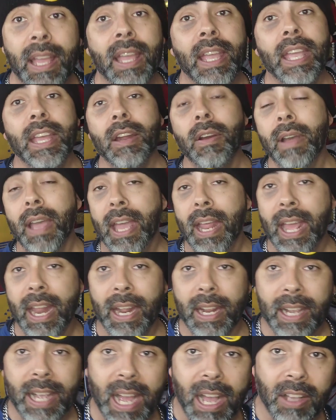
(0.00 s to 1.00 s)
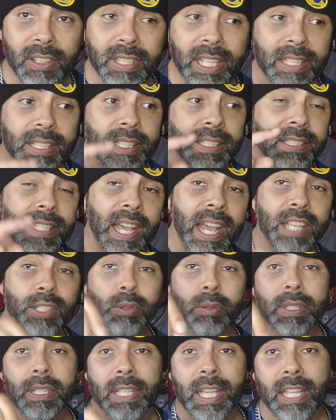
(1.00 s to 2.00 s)
and Kyle's like these guys
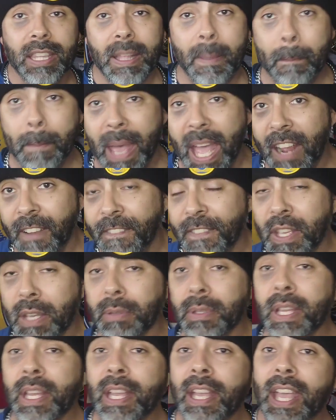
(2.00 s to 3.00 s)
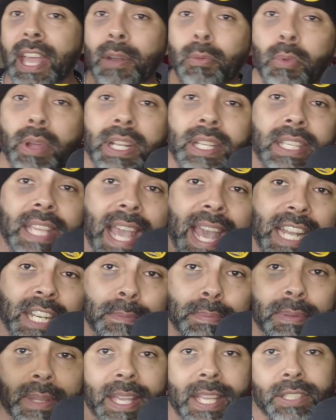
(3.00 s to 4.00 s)
who can get in the backfield and run
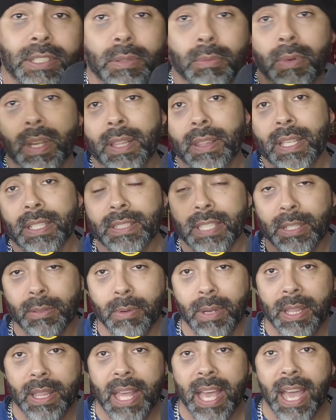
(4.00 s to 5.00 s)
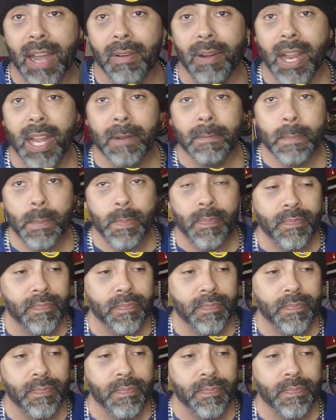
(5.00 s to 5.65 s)
gadget plays and run this and run that, right?